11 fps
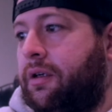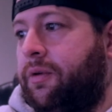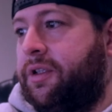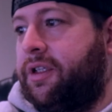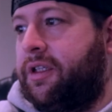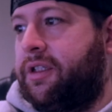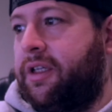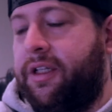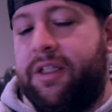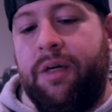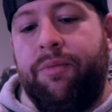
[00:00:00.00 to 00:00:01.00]
which is
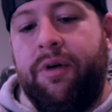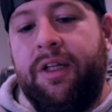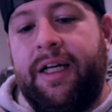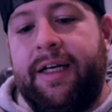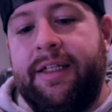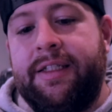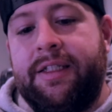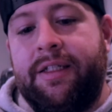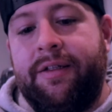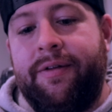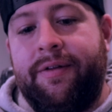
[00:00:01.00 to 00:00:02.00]
tempered glass,